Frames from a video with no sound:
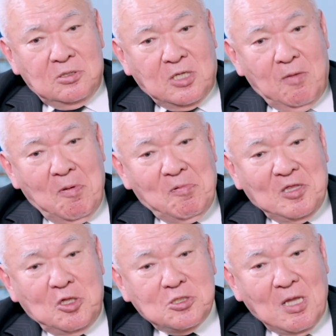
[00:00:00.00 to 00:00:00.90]

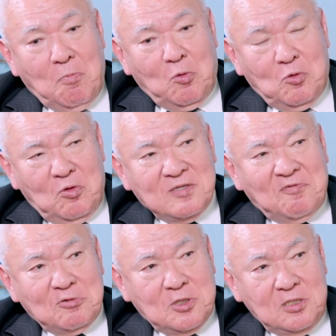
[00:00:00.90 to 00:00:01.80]
capability to support U.S.
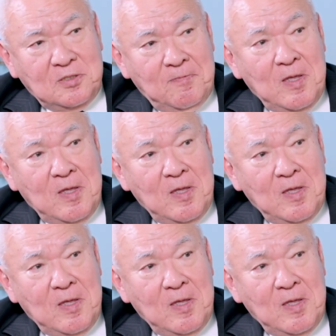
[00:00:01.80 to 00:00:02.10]
forces